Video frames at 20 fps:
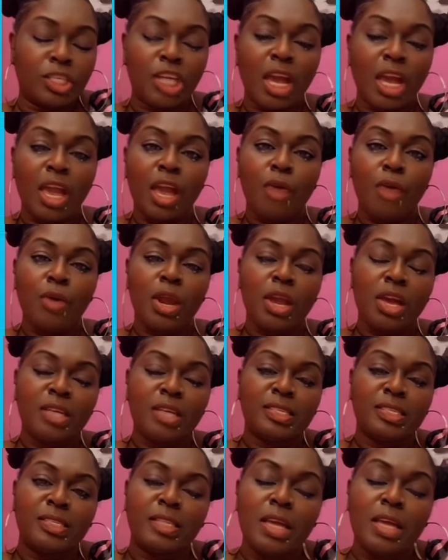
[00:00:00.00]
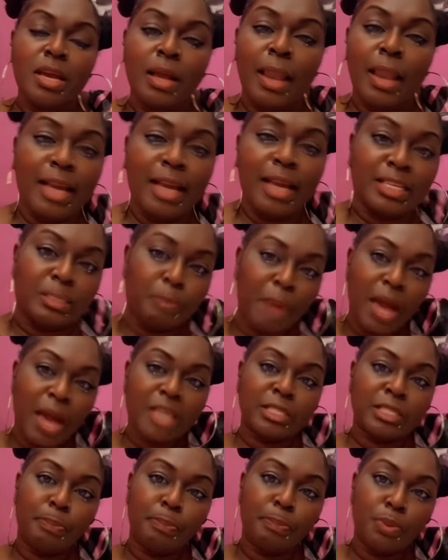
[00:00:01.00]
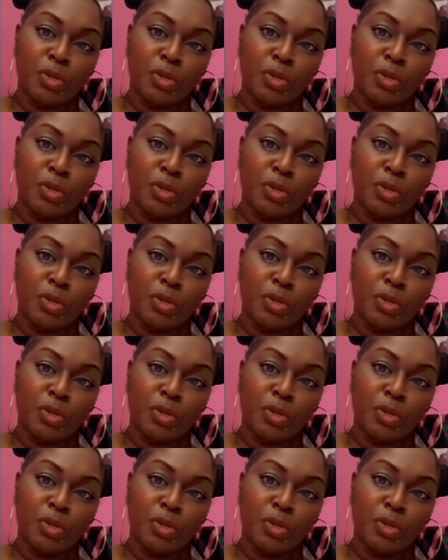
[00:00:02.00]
JA Radio, you stink like spice,